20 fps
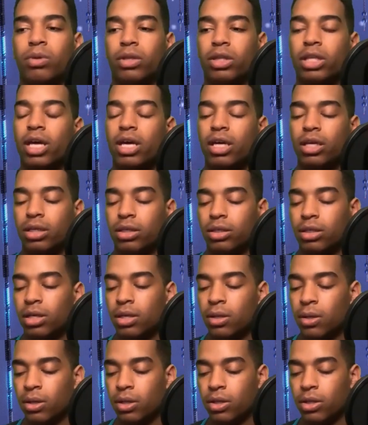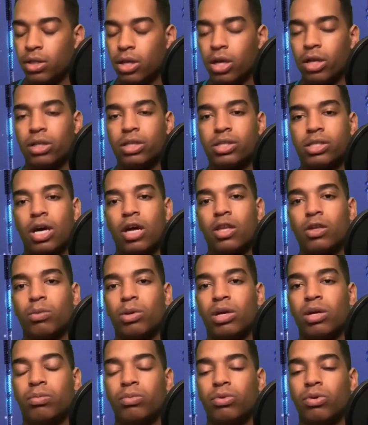but then there are these other
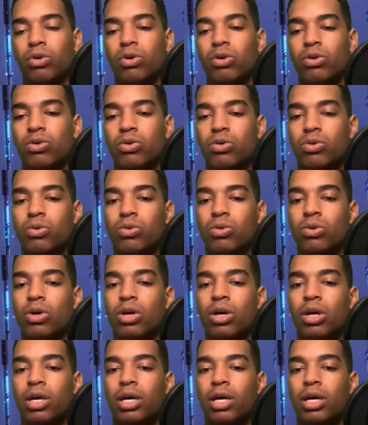people who